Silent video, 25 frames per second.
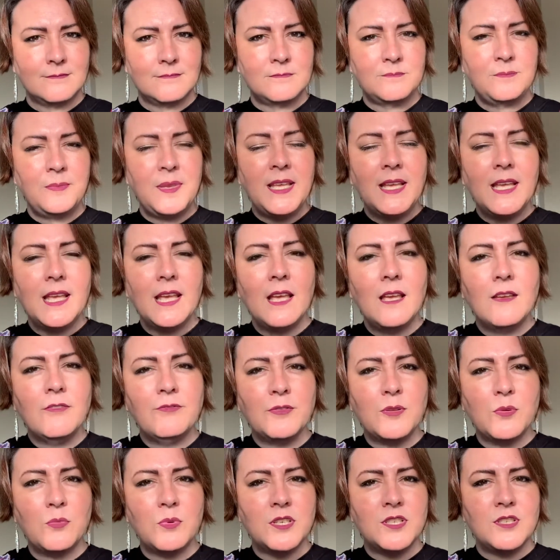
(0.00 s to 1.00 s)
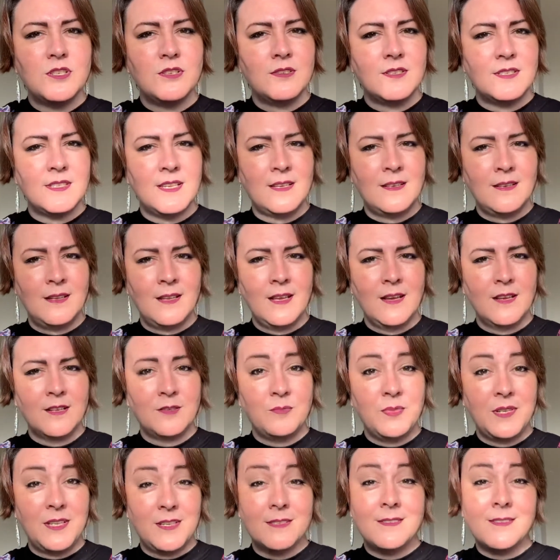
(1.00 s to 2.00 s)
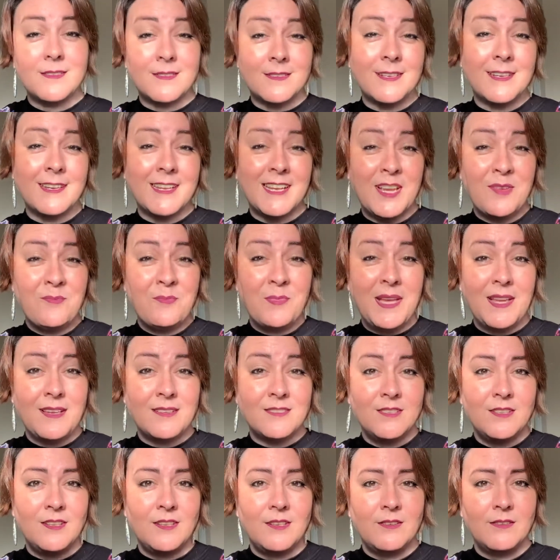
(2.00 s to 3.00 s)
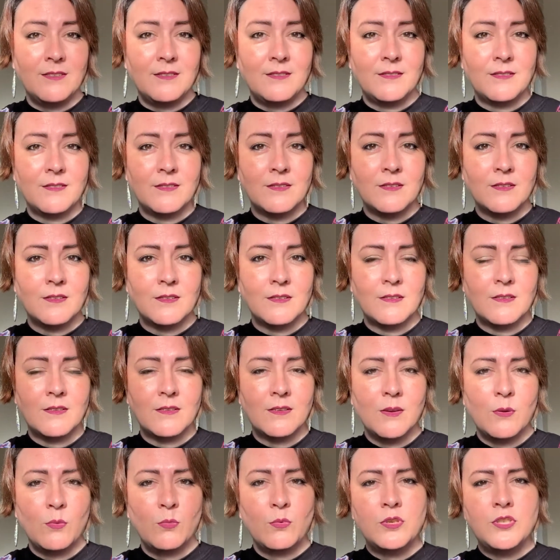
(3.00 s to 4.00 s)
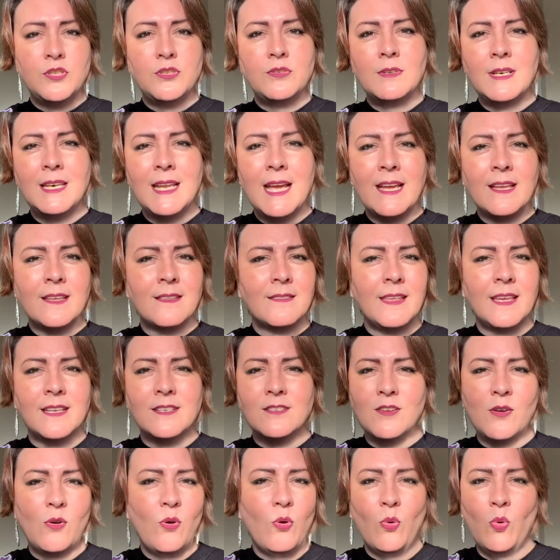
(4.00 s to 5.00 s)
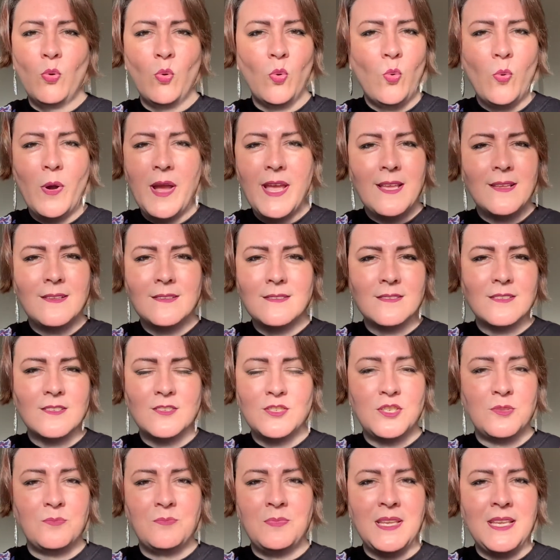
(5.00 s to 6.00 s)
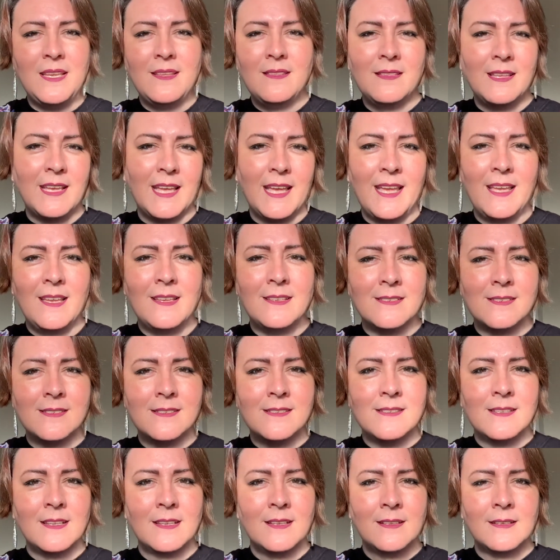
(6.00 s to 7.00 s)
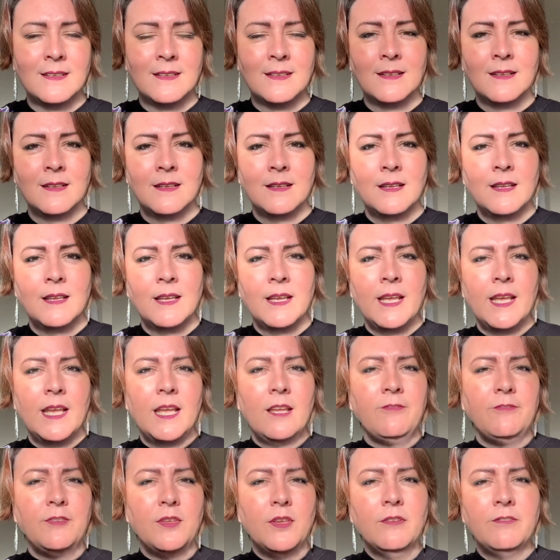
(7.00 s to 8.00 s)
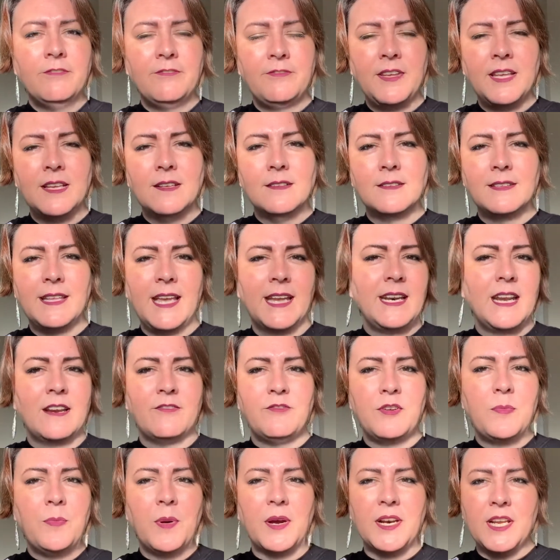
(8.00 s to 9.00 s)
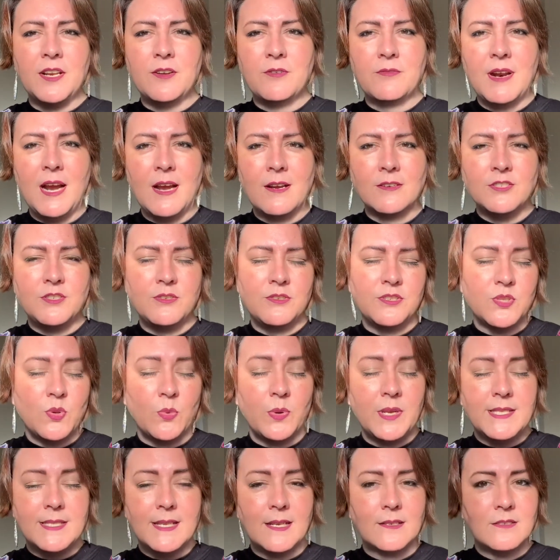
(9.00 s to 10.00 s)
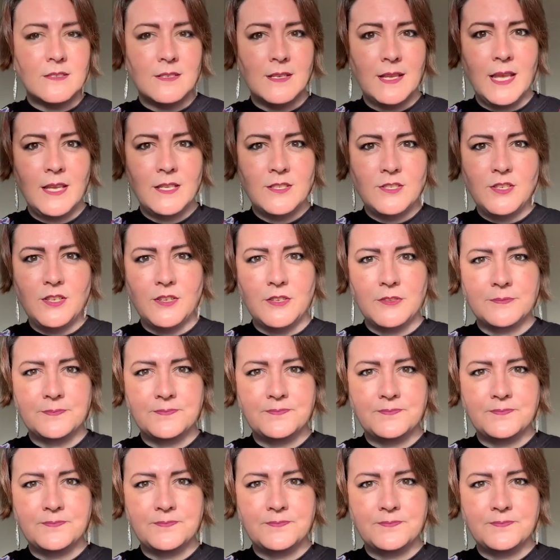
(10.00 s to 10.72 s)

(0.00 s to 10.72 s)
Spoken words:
Be careful what you're sending out, because it's going to come back to you. Would you like that always to be the case? If you feel that everybody around you is always out to get you,